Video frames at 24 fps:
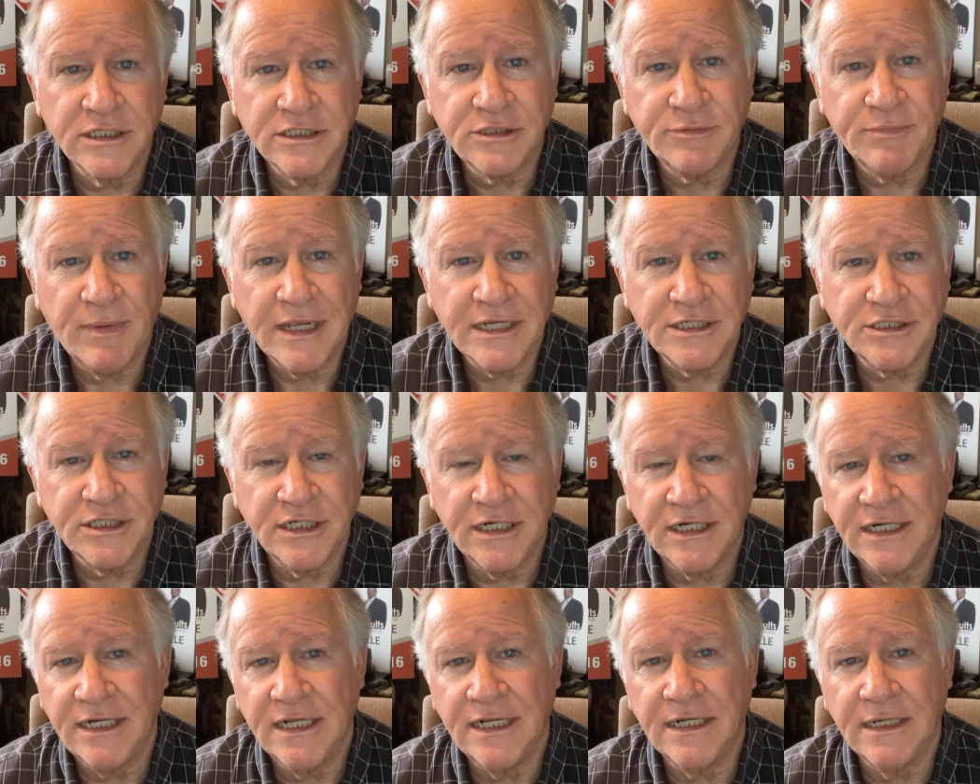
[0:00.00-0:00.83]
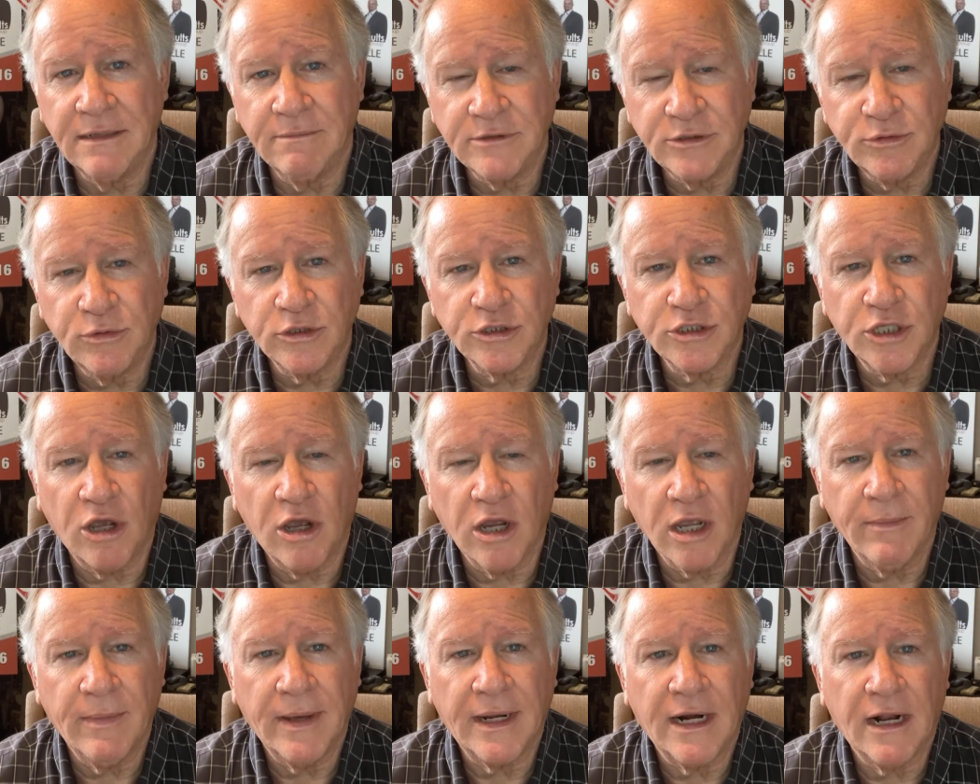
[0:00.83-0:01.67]
inspection addendums. We'll
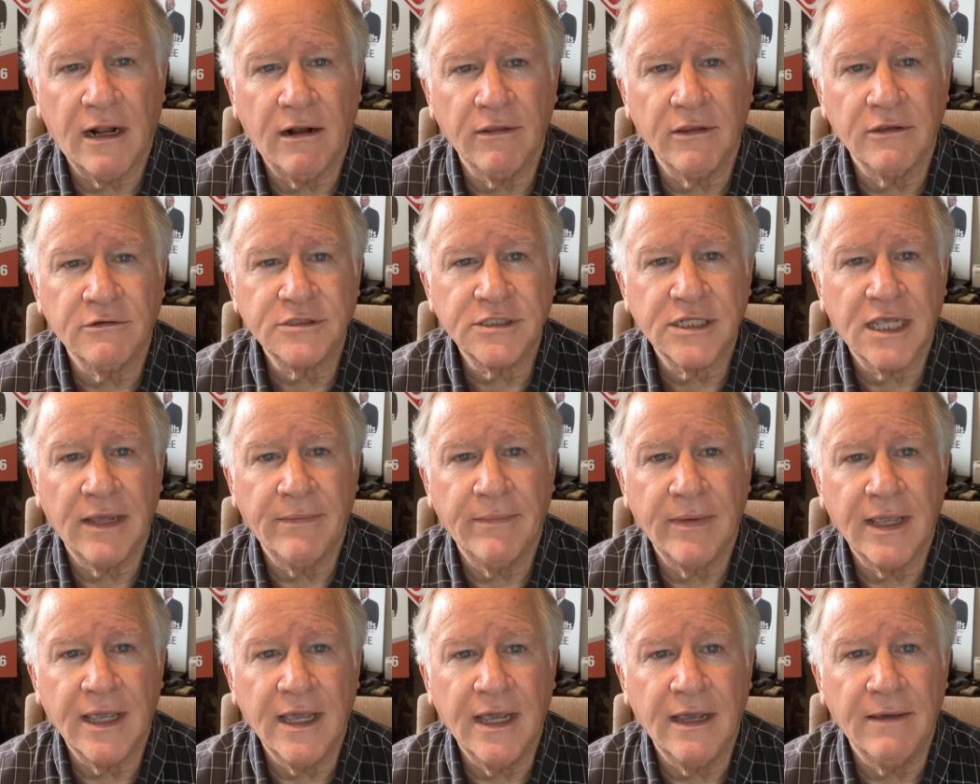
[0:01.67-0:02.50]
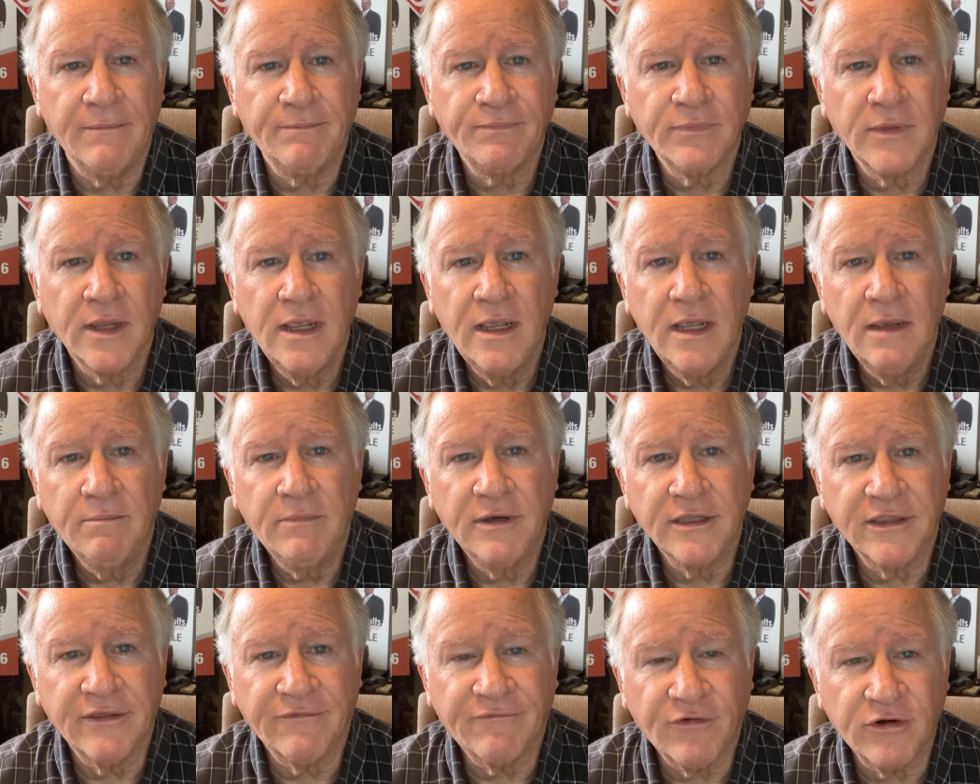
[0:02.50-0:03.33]
talk about all those coming up.
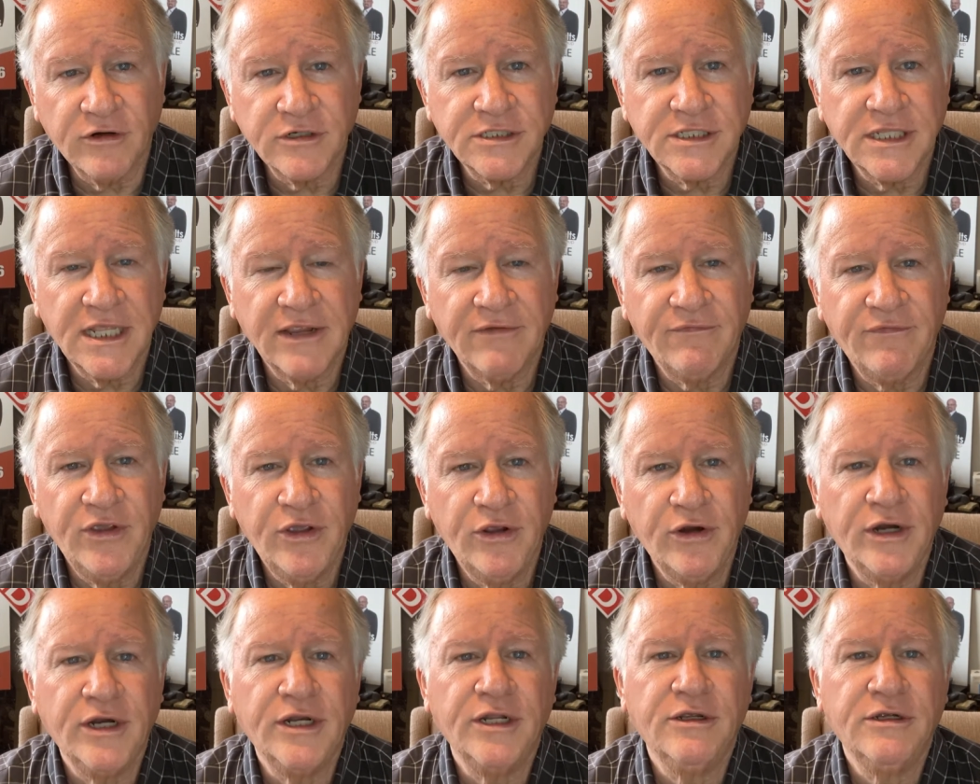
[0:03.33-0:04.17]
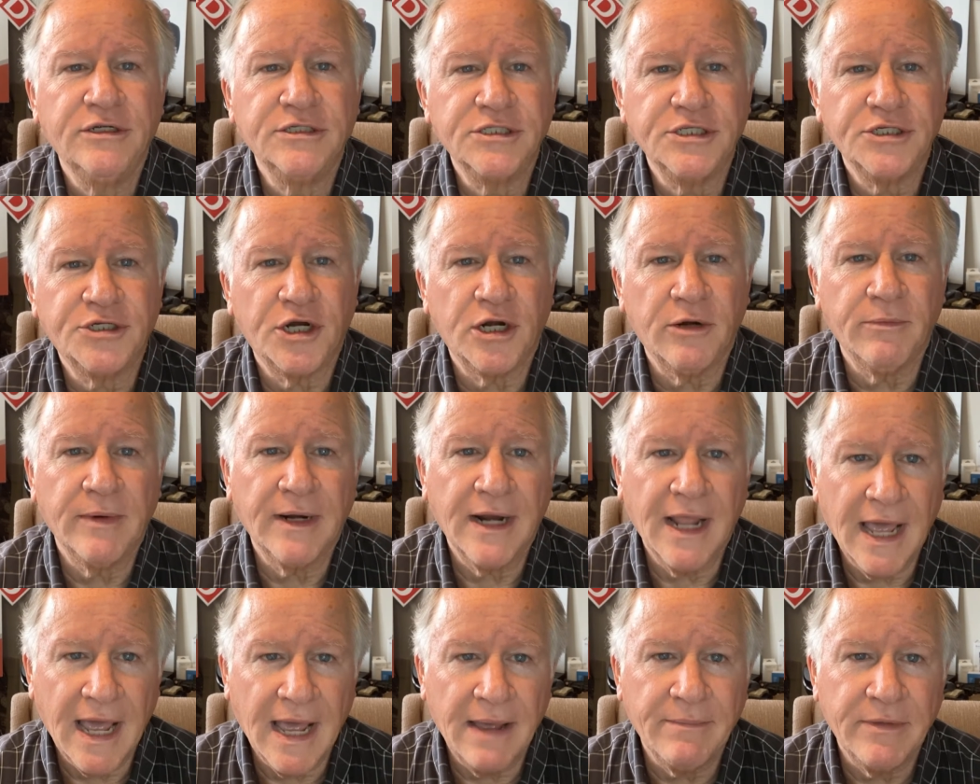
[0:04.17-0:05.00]
But the first thing for you to do is determine
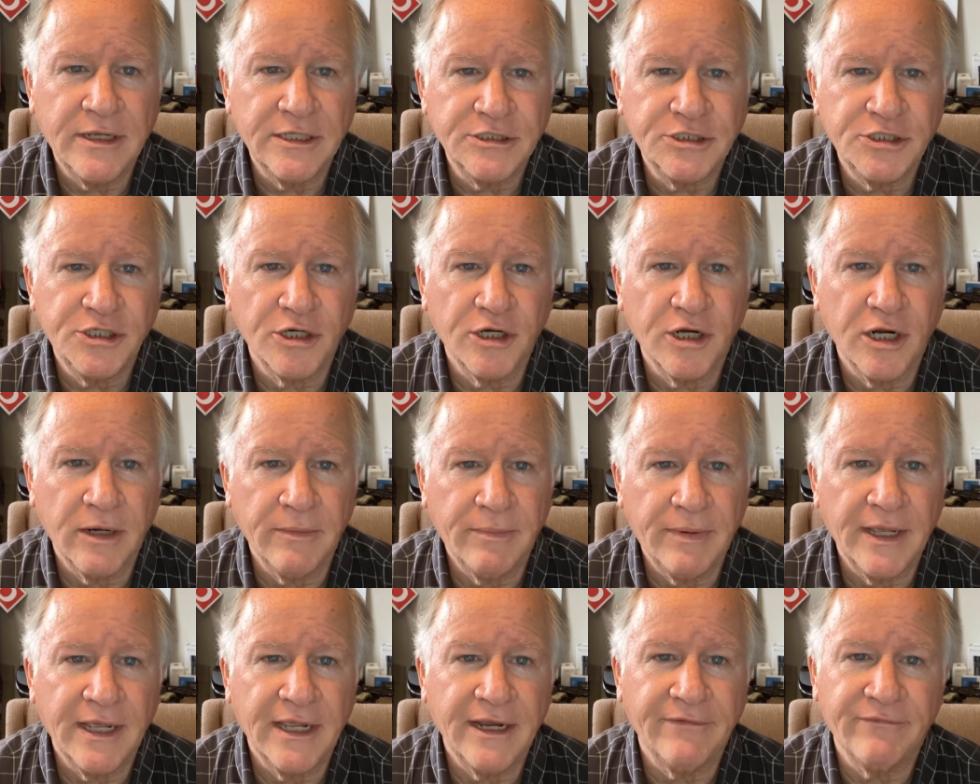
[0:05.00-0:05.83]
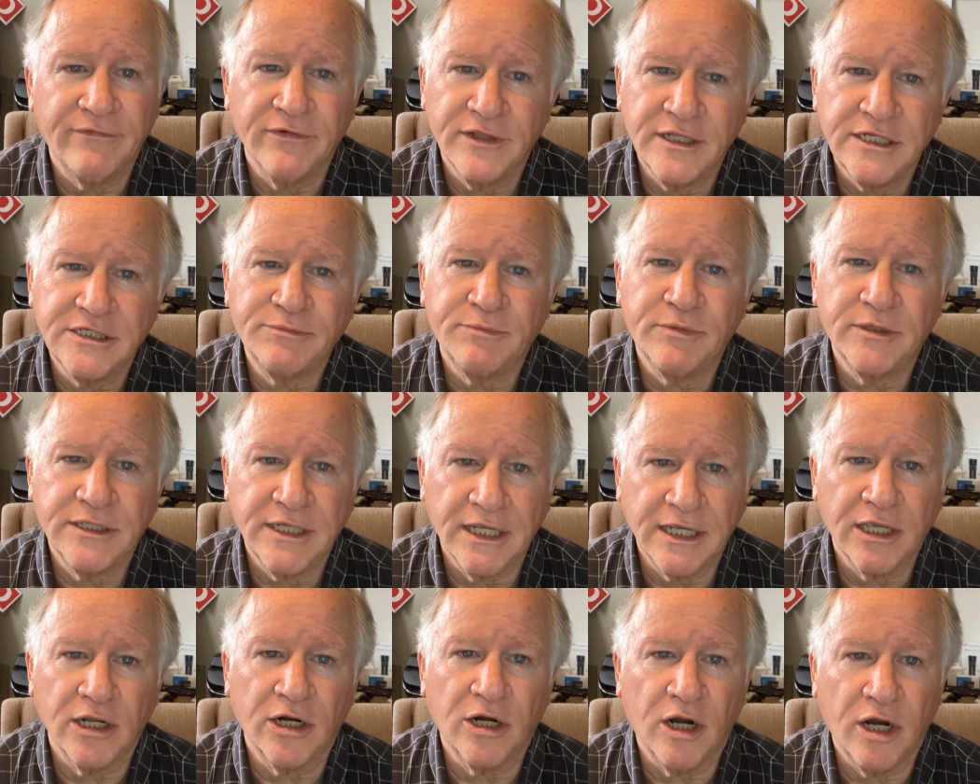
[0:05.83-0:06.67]
how much you're going to pay for this
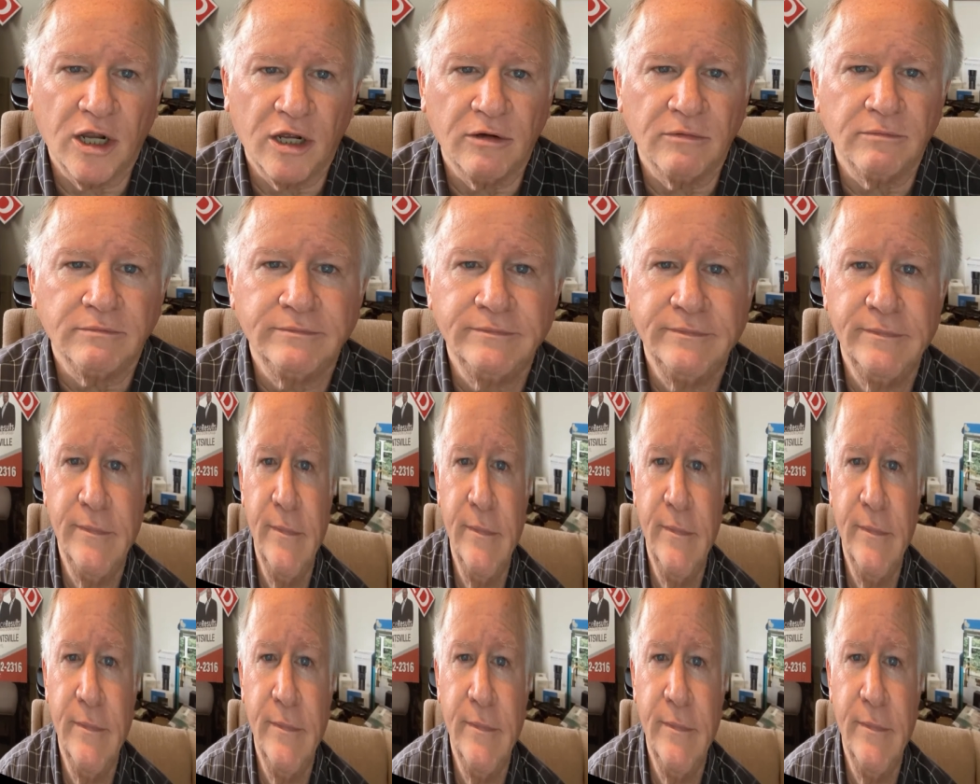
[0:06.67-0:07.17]
particular home.